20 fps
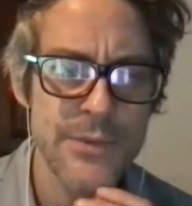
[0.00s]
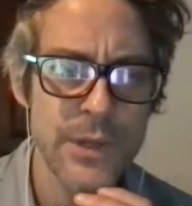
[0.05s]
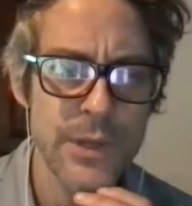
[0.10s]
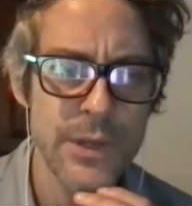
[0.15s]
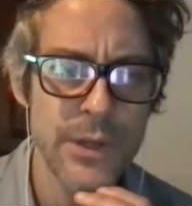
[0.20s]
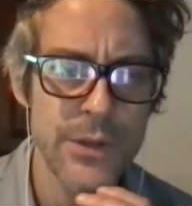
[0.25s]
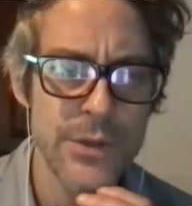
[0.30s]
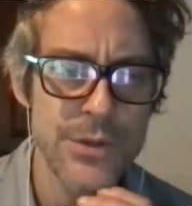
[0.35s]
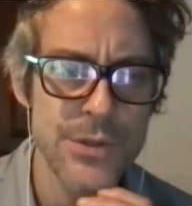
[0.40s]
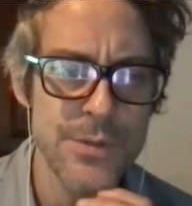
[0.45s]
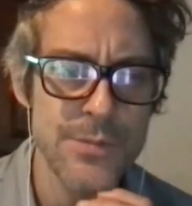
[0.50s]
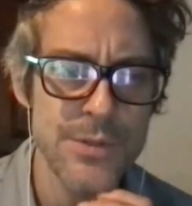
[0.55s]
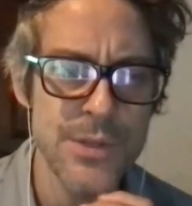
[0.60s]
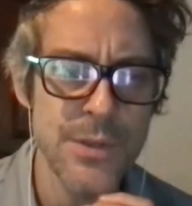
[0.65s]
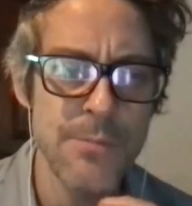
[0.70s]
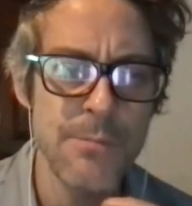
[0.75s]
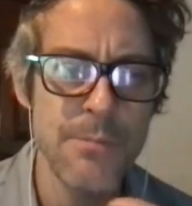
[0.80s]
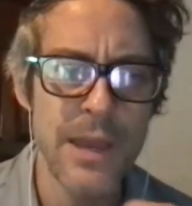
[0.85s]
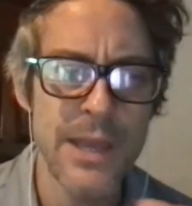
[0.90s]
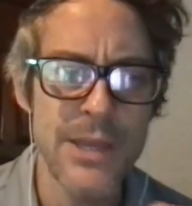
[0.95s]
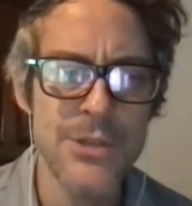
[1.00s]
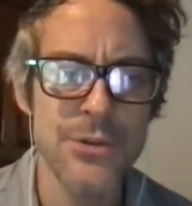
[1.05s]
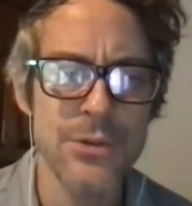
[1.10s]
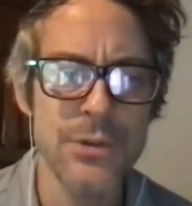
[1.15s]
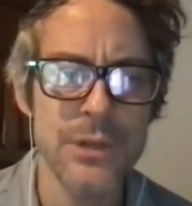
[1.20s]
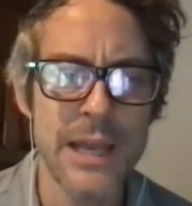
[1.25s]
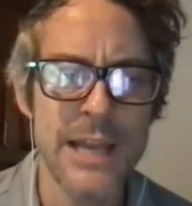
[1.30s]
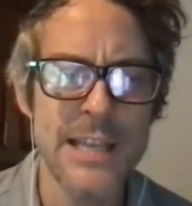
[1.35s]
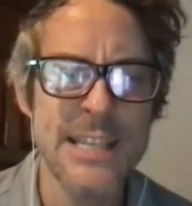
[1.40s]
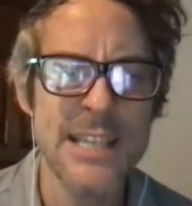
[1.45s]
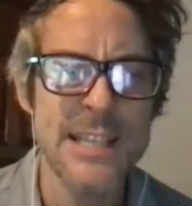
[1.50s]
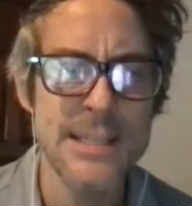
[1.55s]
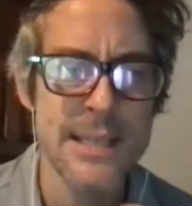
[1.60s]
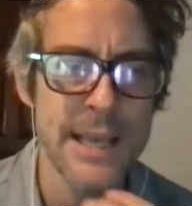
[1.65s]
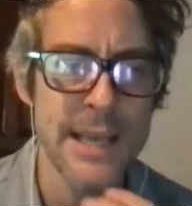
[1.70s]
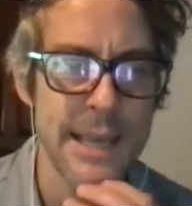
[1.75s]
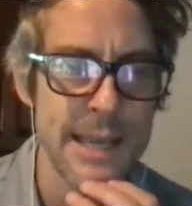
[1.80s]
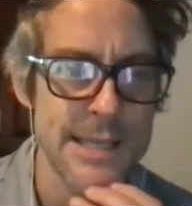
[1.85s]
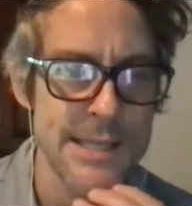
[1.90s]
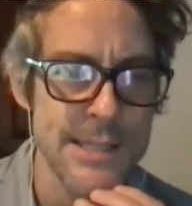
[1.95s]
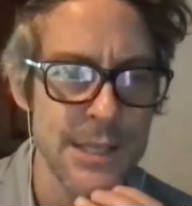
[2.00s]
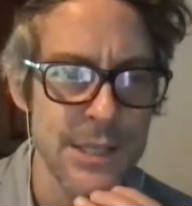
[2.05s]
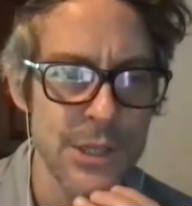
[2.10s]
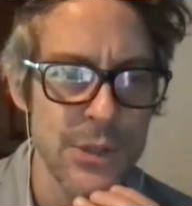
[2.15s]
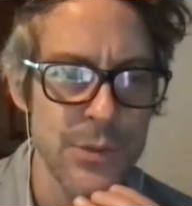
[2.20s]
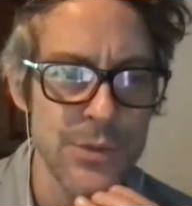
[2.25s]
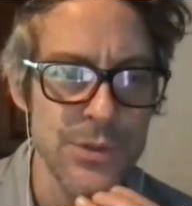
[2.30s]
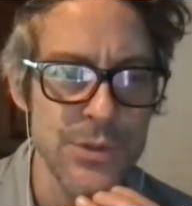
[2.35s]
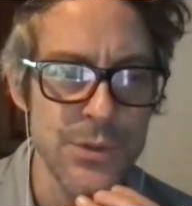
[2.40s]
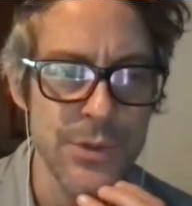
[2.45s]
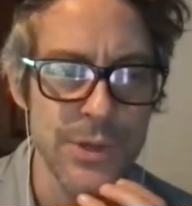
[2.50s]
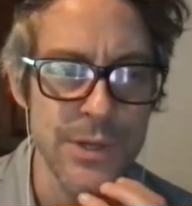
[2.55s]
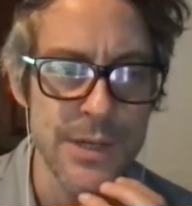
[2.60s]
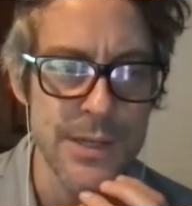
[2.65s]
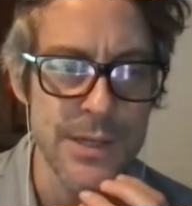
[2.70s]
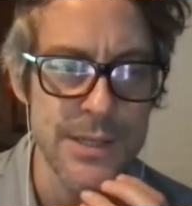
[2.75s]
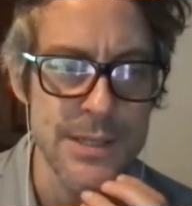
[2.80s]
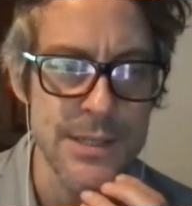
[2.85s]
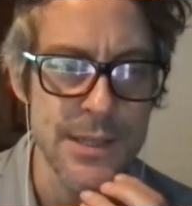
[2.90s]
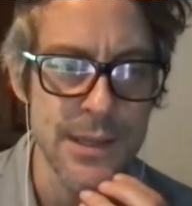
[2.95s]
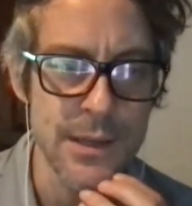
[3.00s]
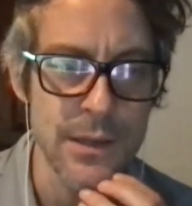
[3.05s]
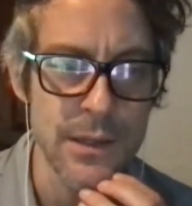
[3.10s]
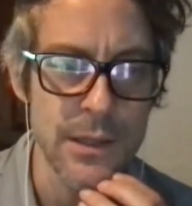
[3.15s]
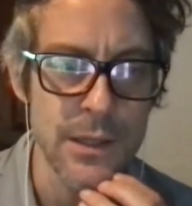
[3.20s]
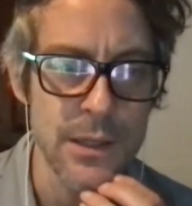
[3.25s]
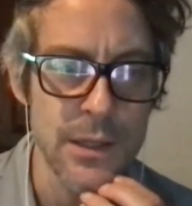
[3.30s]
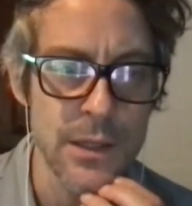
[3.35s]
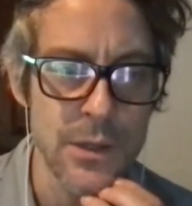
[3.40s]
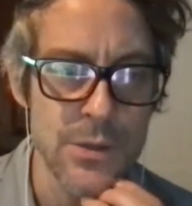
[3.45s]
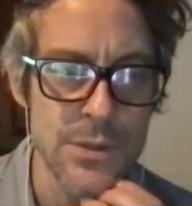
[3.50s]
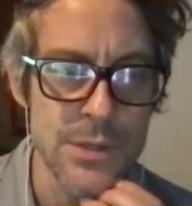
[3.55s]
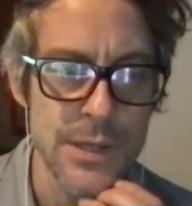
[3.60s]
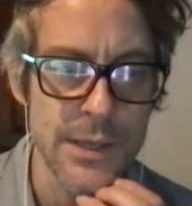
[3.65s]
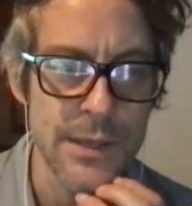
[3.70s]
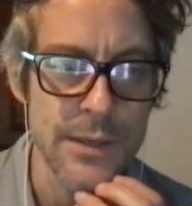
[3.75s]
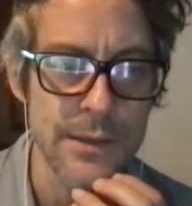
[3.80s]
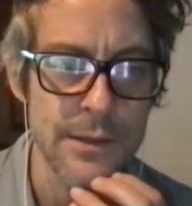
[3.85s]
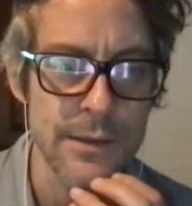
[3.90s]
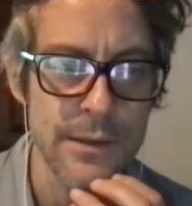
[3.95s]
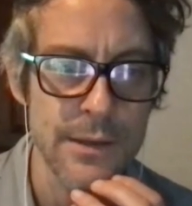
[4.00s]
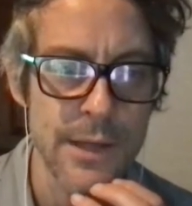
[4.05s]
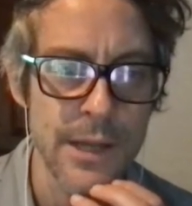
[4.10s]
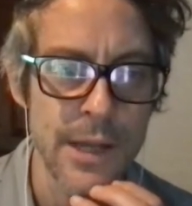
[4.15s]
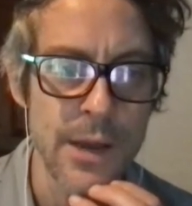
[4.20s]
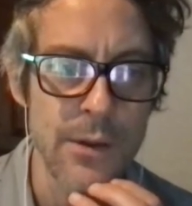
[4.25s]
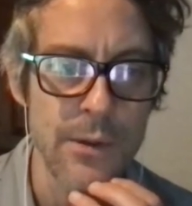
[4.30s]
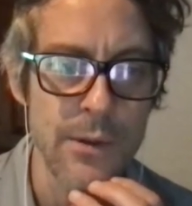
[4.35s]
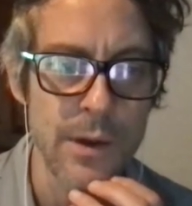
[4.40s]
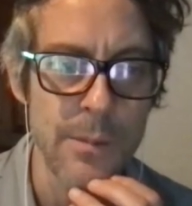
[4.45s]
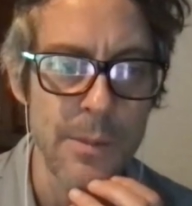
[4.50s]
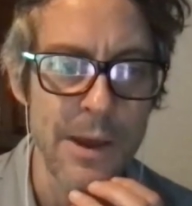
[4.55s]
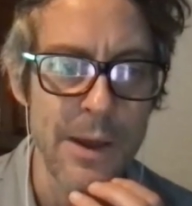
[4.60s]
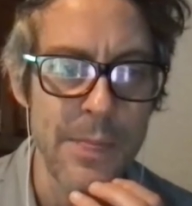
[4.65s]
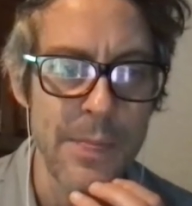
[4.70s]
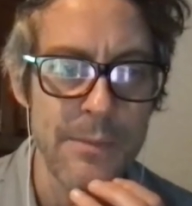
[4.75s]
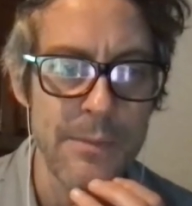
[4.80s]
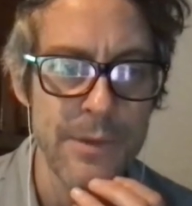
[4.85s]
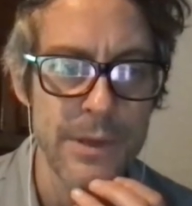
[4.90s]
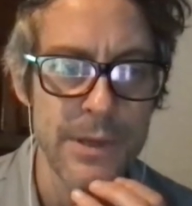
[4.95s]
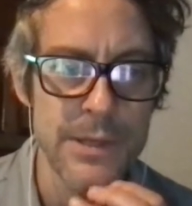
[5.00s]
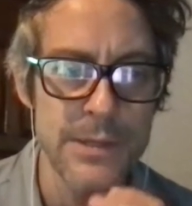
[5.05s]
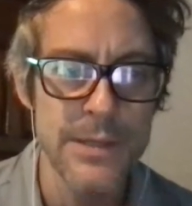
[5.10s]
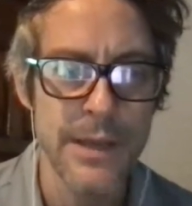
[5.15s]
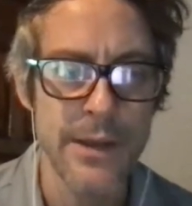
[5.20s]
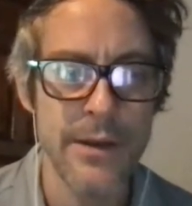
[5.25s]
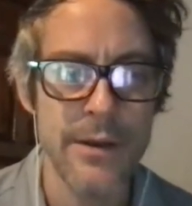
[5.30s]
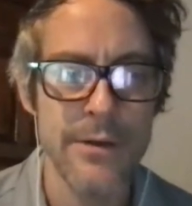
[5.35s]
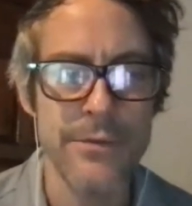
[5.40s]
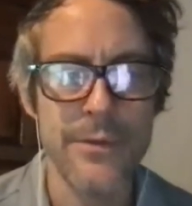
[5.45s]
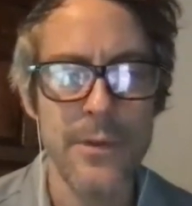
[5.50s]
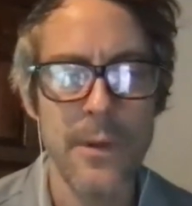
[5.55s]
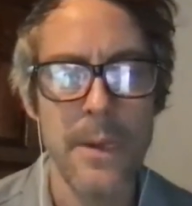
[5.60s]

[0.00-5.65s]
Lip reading: And there's some major lessons, I guess, that you would sort of distill in closing, about the feed-in tariff?